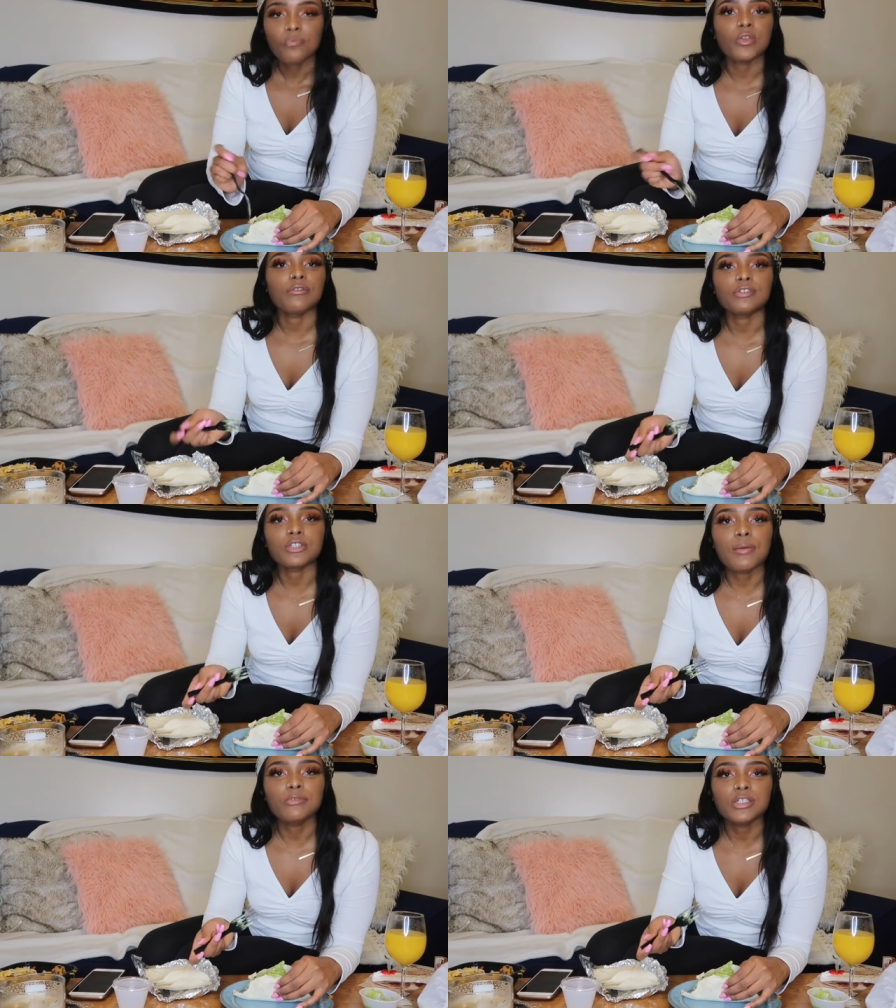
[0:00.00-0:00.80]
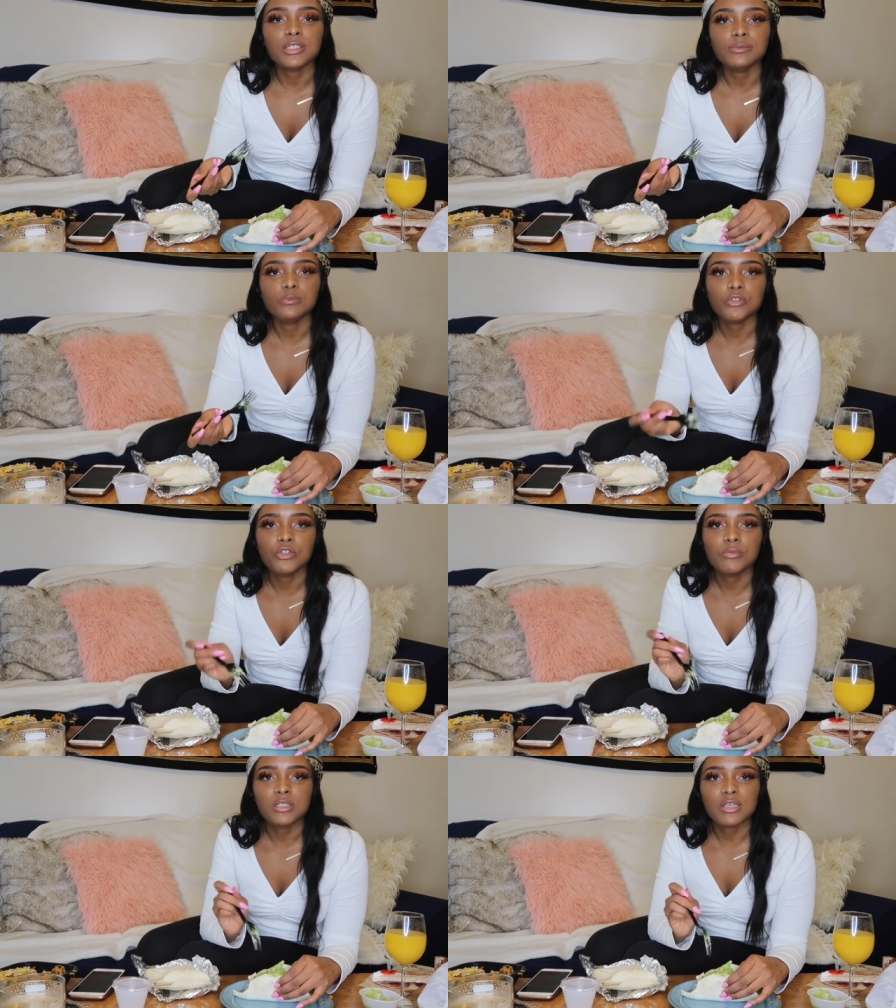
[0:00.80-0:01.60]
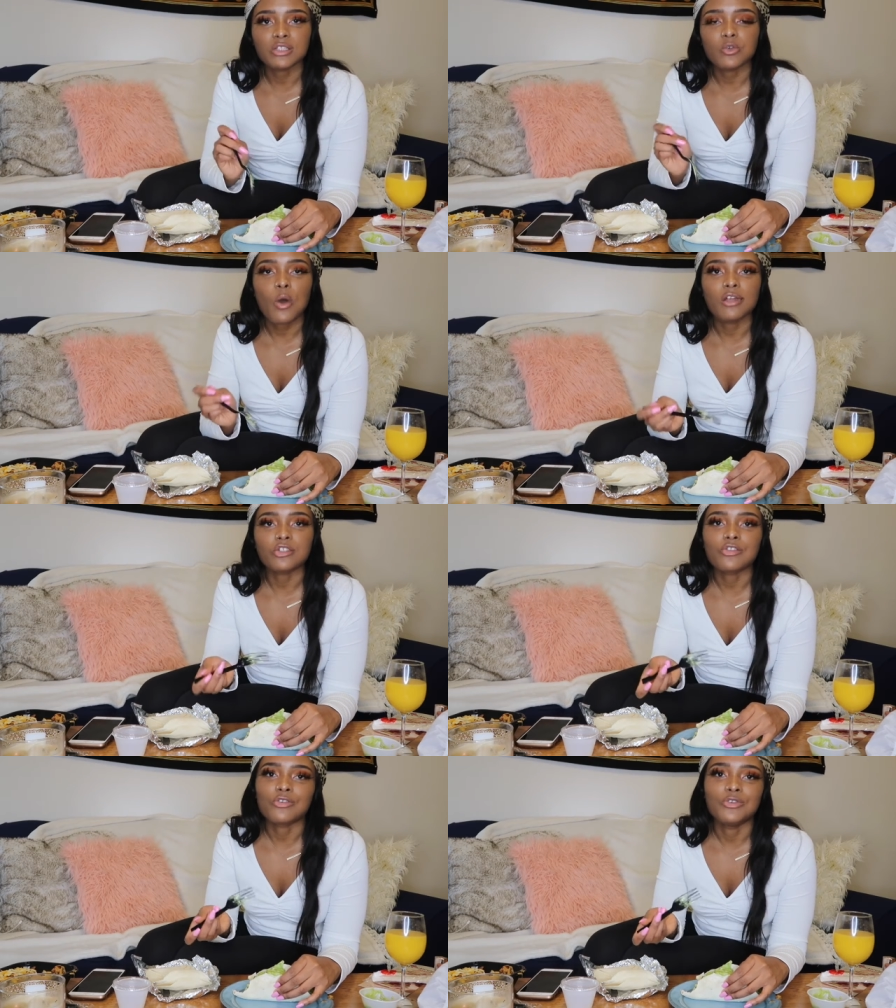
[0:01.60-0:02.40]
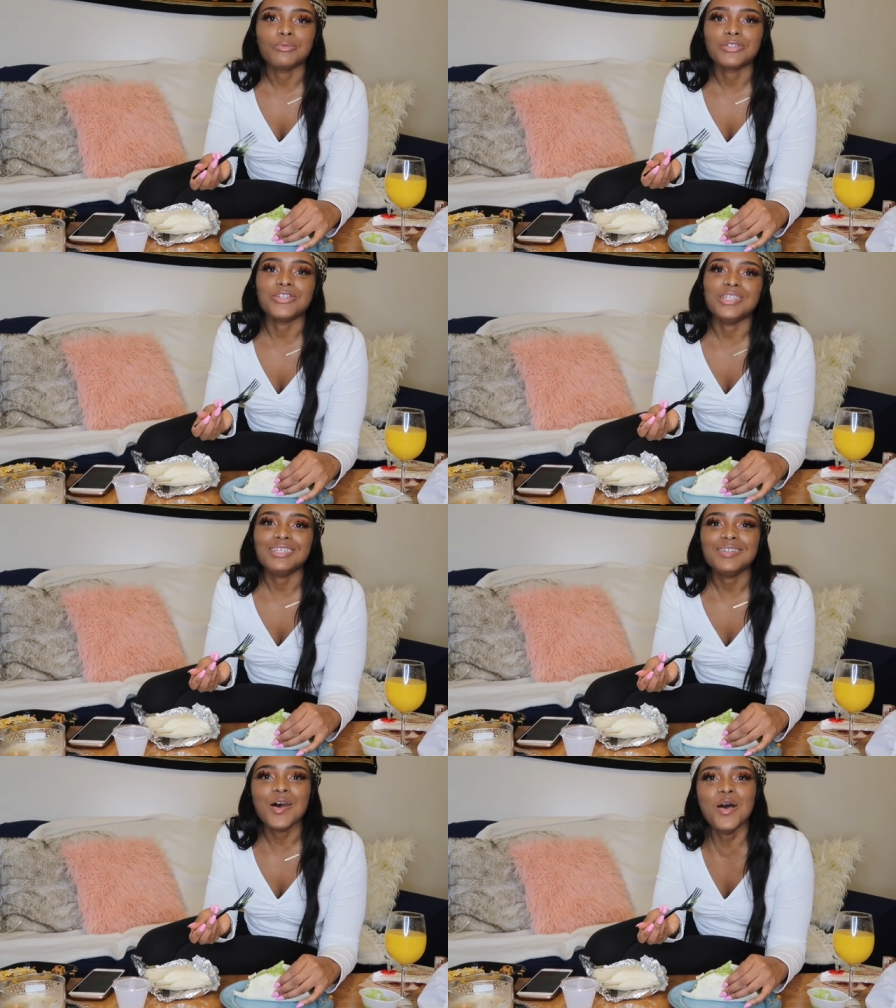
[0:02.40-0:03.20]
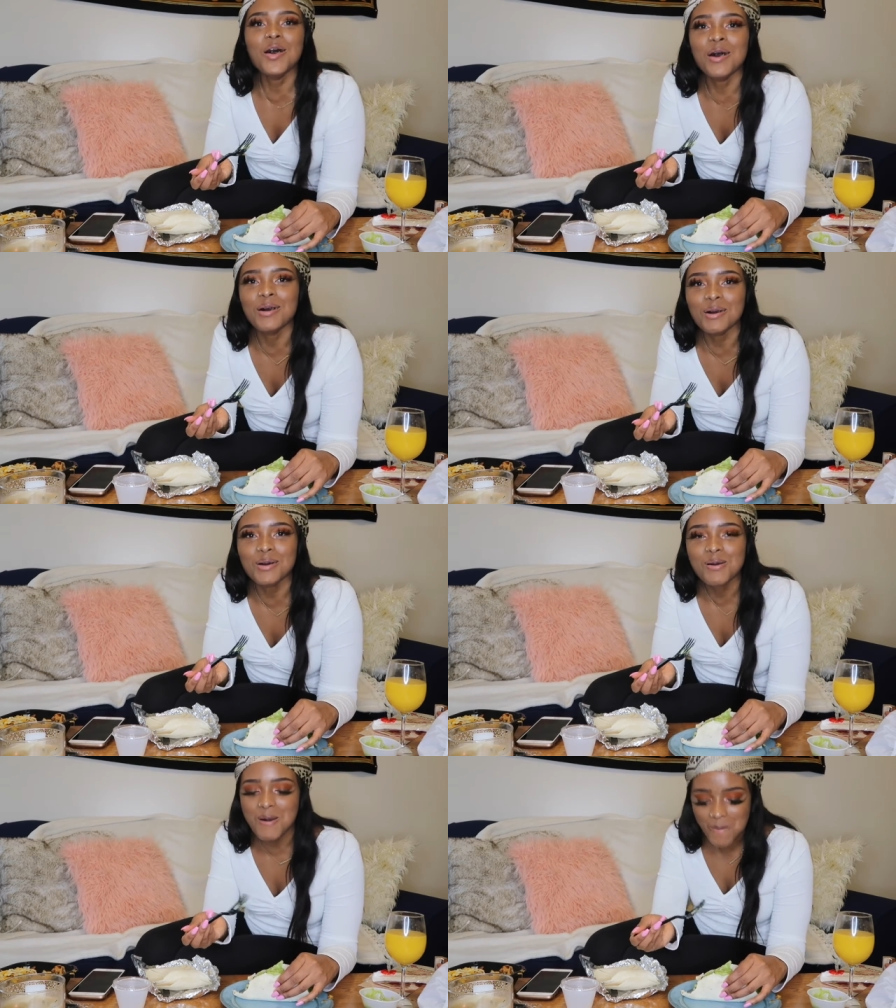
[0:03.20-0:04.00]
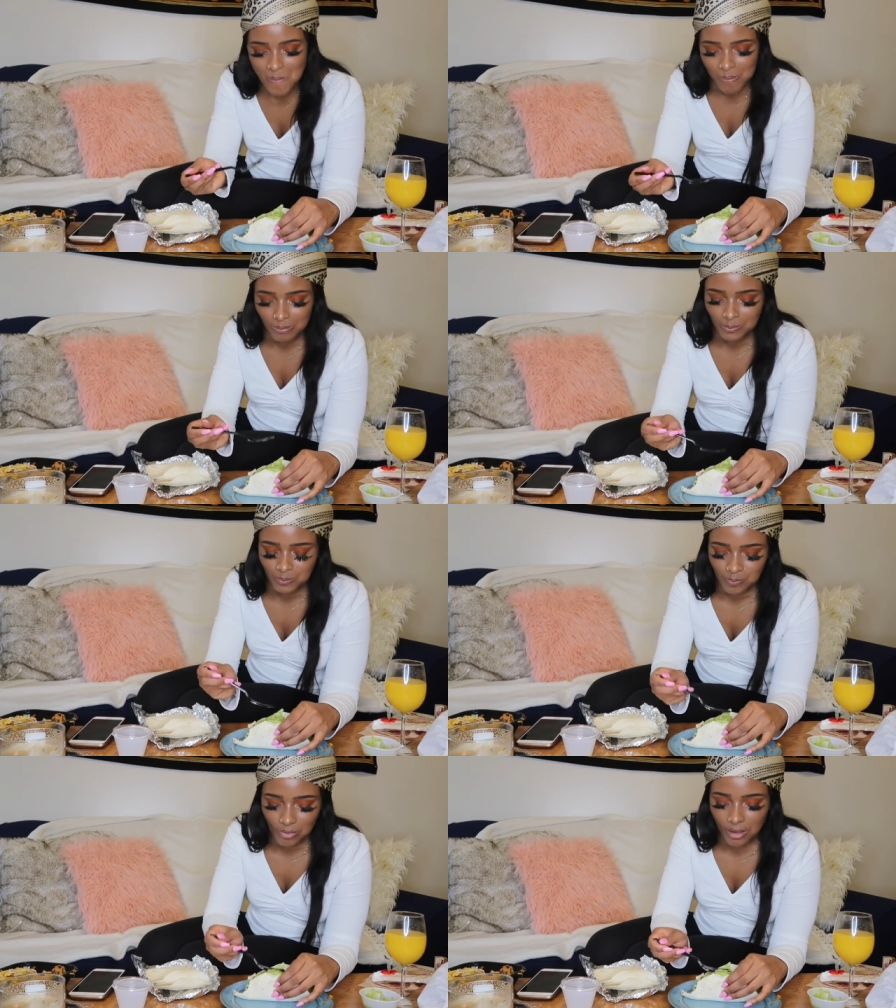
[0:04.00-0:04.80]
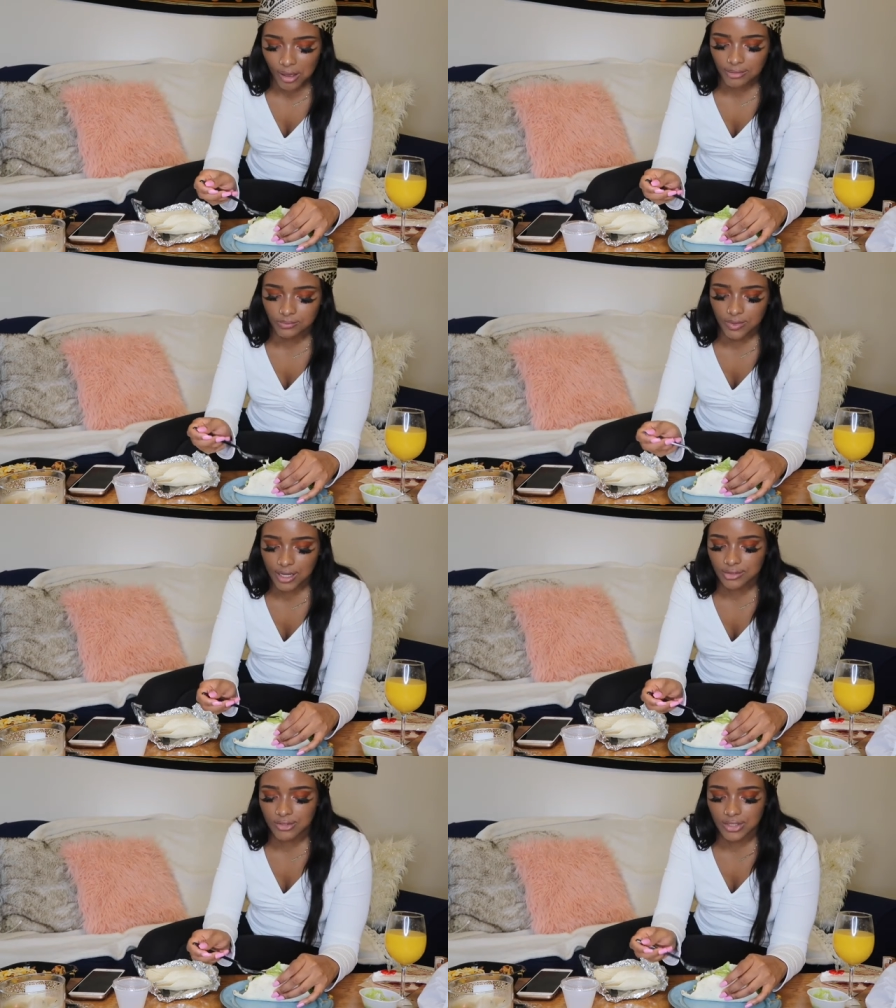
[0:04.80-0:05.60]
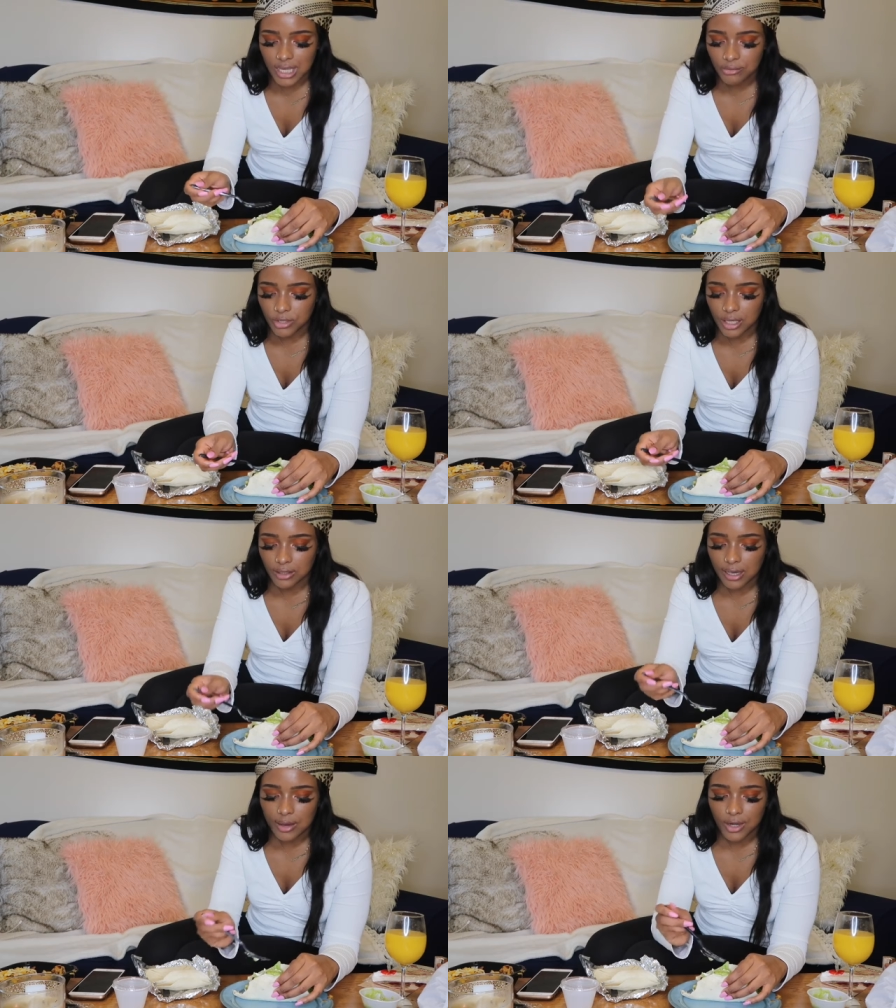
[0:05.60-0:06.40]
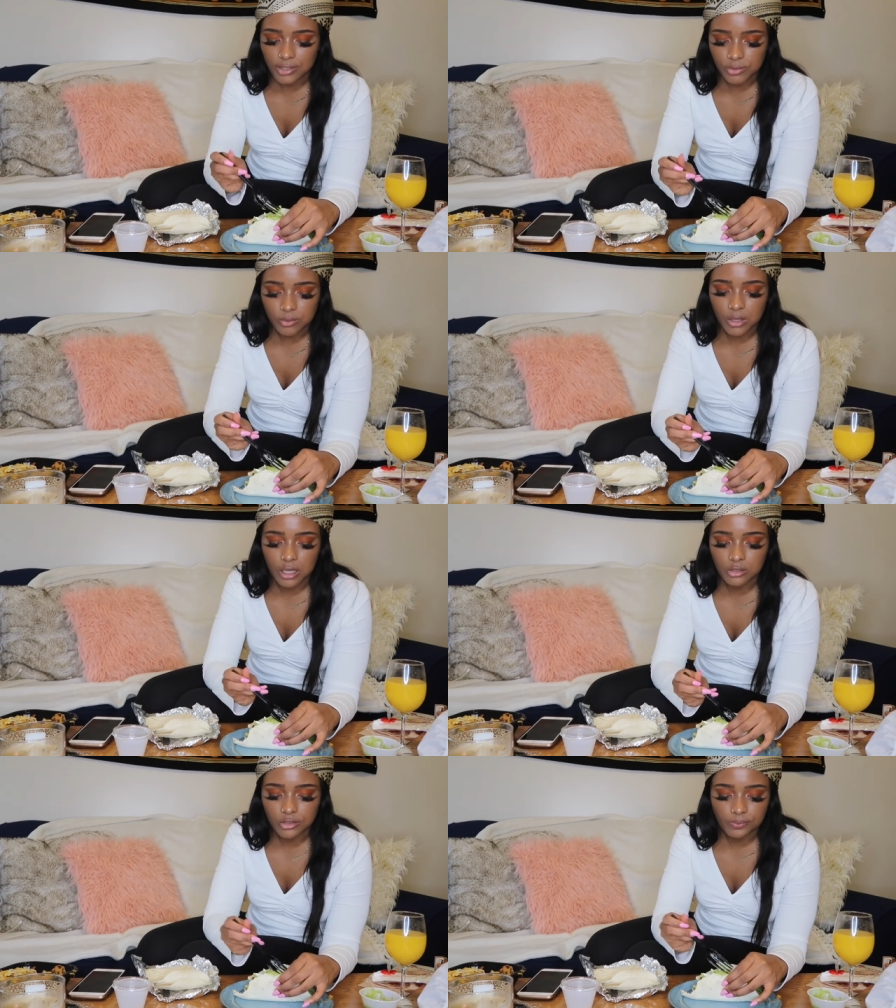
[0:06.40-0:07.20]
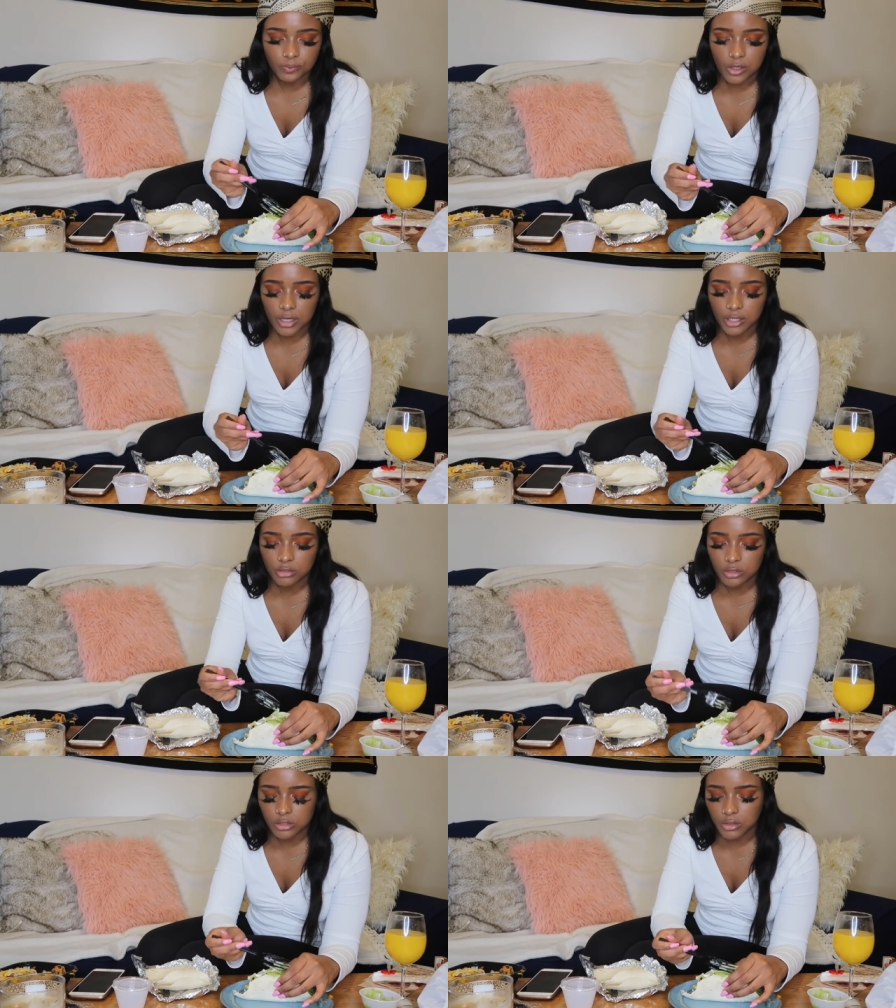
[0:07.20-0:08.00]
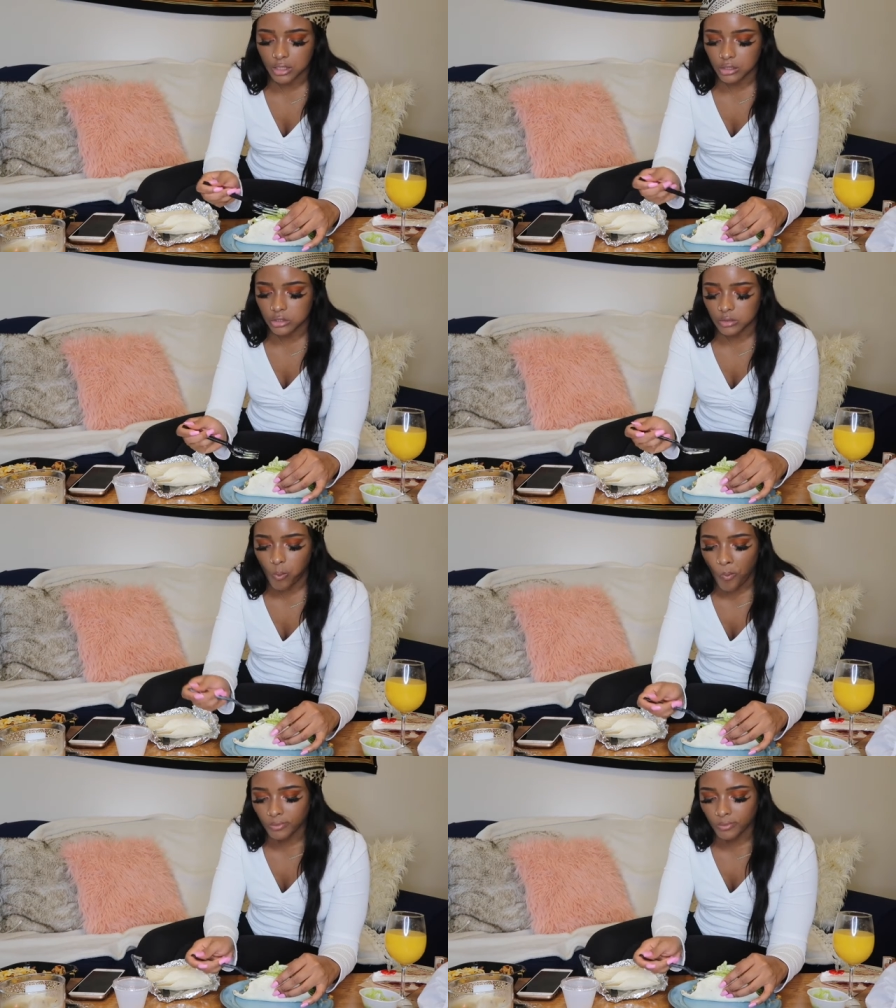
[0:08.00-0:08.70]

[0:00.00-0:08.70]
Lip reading: Like for some reason, humans like to watch other humans eat. I do the same thing. Like I watch mukbangs, or I used to at least.